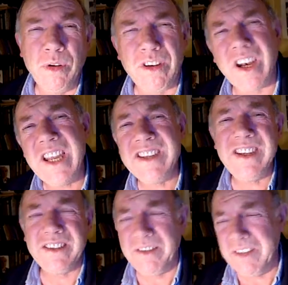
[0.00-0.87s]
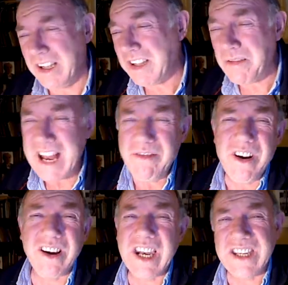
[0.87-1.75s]
You crazy or something? I'm
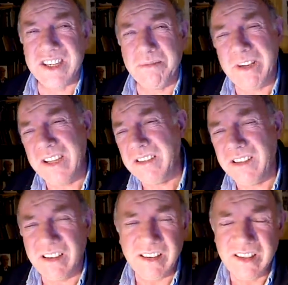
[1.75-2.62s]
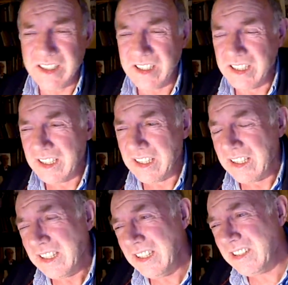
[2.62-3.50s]
not crazy, but, you know.
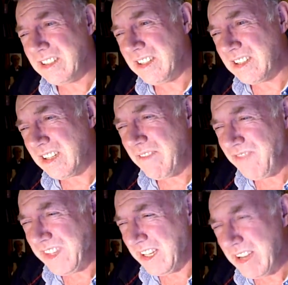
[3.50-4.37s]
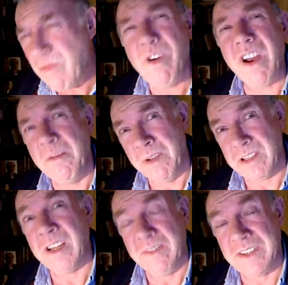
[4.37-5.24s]
He's, he's, he worries me
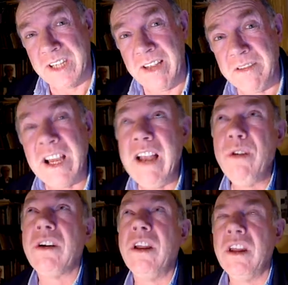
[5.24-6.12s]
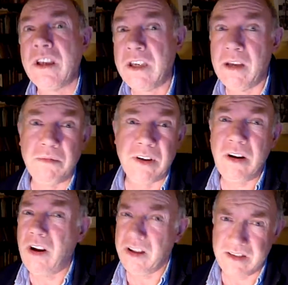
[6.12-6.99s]
sometimes. I look at the camera
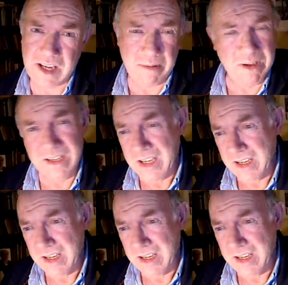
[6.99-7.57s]
all the time.